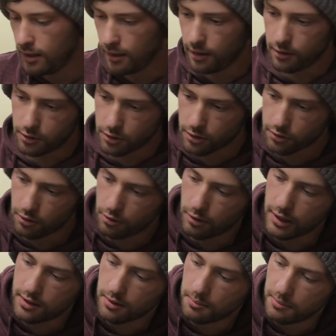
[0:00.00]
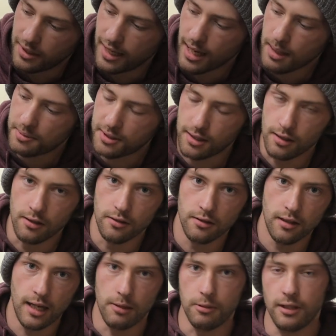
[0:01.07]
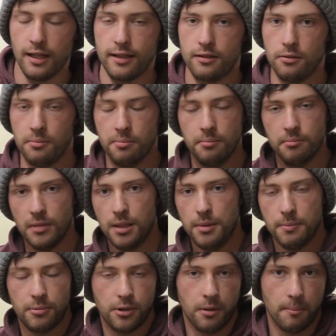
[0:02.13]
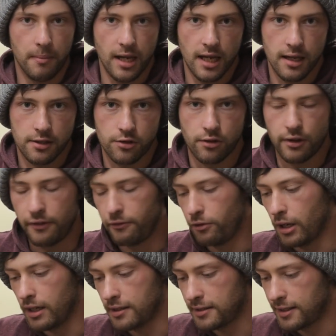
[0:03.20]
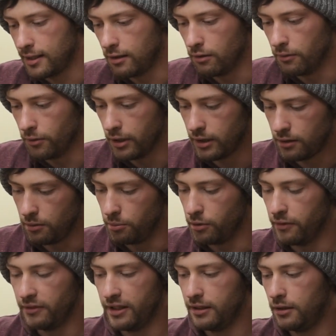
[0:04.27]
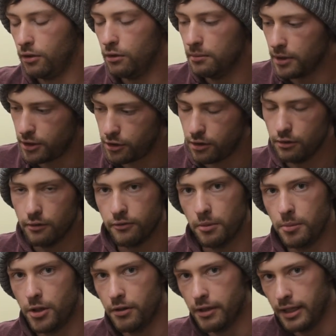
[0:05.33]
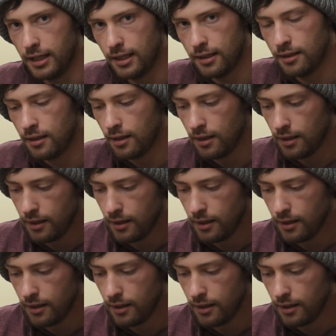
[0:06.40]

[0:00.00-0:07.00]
There's also quite some gaps here. I would like to maybe put a mesh or a frag skin over it to prevent too much snow from going in.